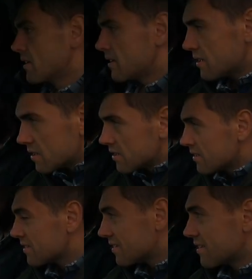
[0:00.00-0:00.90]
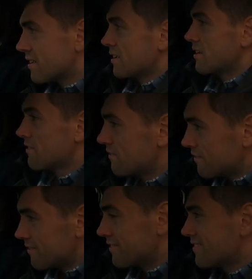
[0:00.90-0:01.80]
I'm not a fan of the practice with
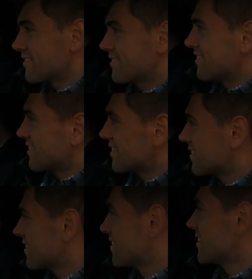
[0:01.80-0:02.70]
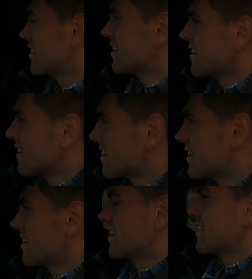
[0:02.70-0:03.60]
Romney's uh, it
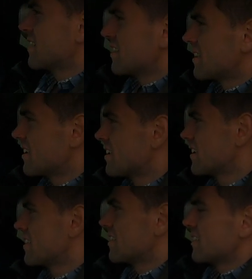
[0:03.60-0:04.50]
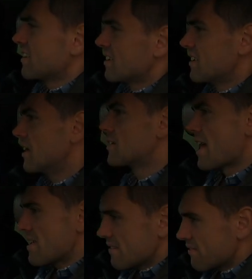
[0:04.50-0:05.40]
just gives you so many more options.
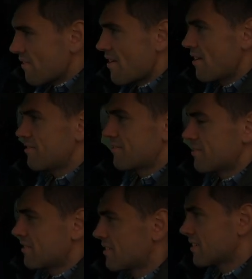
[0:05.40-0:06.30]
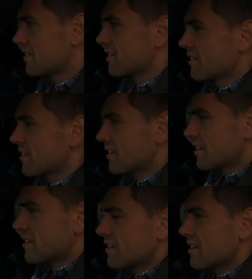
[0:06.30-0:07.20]
Okay. Um, not, not talking about any
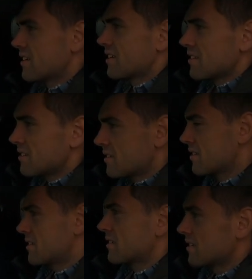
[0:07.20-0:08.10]
welfare issues or anything like that.